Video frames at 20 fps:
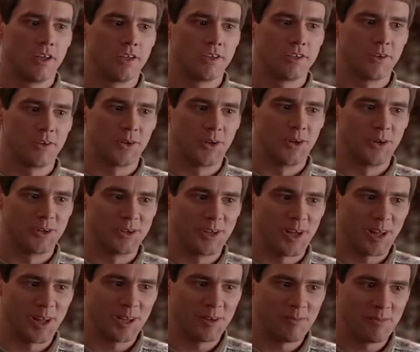So you're
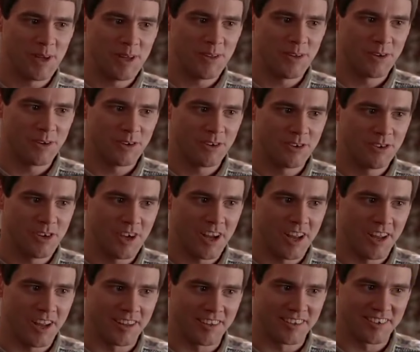telling me there's a
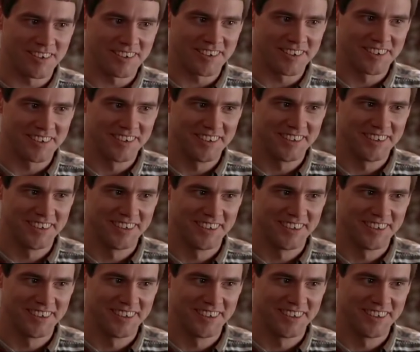chance.